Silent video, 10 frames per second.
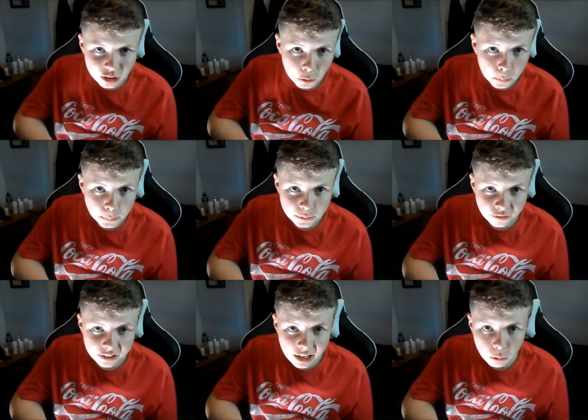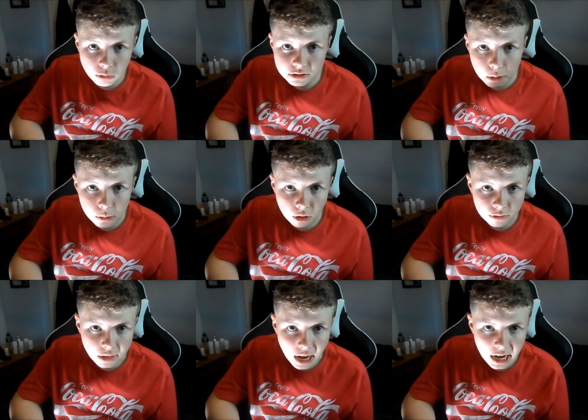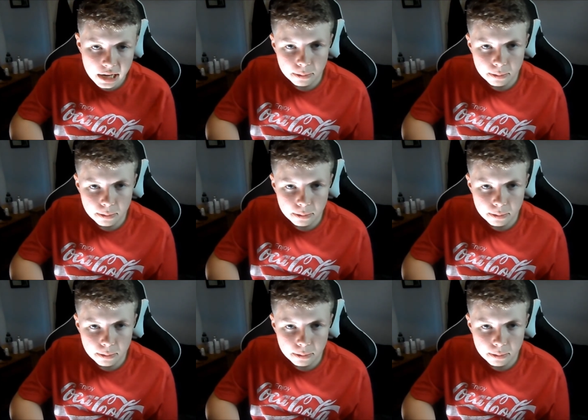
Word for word: Hello people of the net, what's going on?